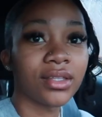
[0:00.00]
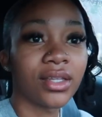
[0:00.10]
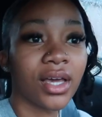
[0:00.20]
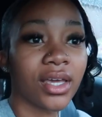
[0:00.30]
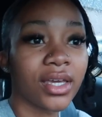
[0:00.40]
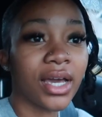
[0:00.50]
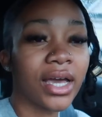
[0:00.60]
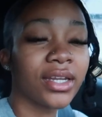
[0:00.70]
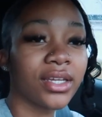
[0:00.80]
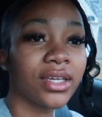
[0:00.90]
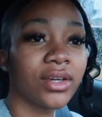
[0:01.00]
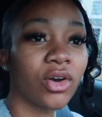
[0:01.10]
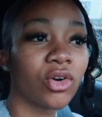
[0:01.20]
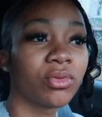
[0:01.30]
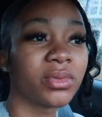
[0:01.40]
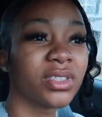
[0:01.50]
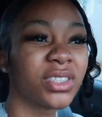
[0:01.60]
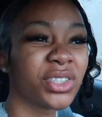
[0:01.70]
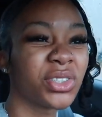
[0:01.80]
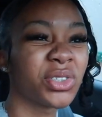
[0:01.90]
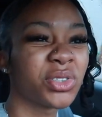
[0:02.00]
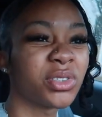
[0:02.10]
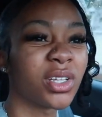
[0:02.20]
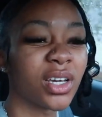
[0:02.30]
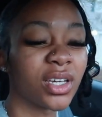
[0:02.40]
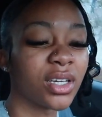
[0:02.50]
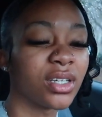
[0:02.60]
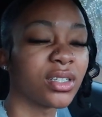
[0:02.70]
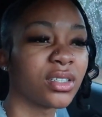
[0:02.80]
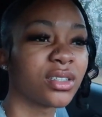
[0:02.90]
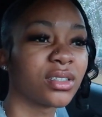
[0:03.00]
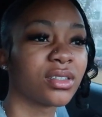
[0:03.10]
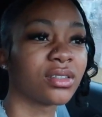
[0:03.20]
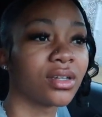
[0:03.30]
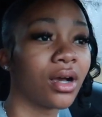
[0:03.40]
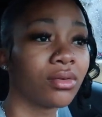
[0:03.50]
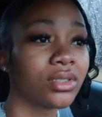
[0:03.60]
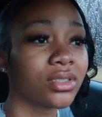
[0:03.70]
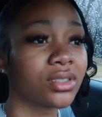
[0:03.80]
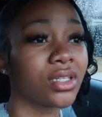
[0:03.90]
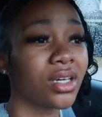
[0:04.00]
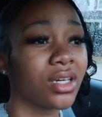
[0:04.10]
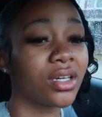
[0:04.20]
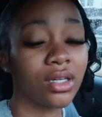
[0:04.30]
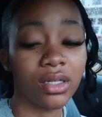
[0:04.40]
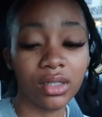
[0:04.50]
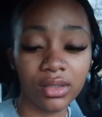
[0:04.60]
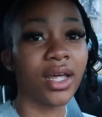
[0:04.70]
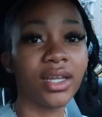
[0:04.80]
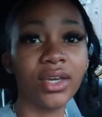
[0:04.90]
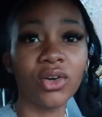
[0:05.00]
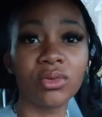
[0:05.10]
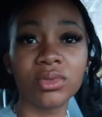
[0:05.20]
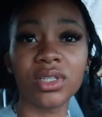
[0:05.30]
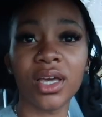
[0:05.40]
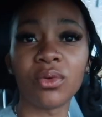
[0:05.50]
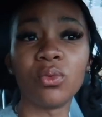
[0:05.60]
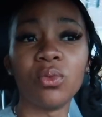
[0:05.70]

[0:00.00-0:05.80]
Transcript: like i didn't get home until like i want to say i didn't get home till like